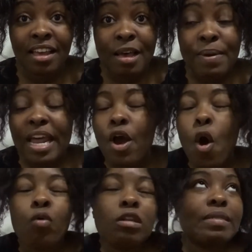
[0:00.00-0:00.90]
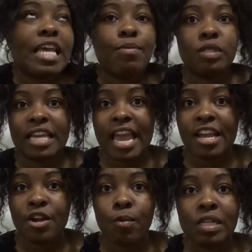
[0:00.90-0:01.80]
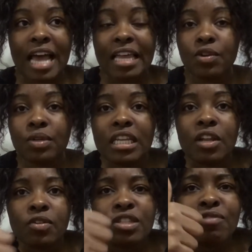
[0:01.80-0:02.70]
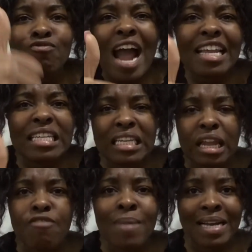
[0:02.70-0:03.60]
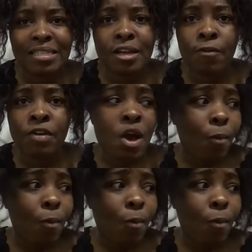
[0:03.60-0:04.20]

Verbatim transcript: But I only was able to get here once I literally learned to radically love myself.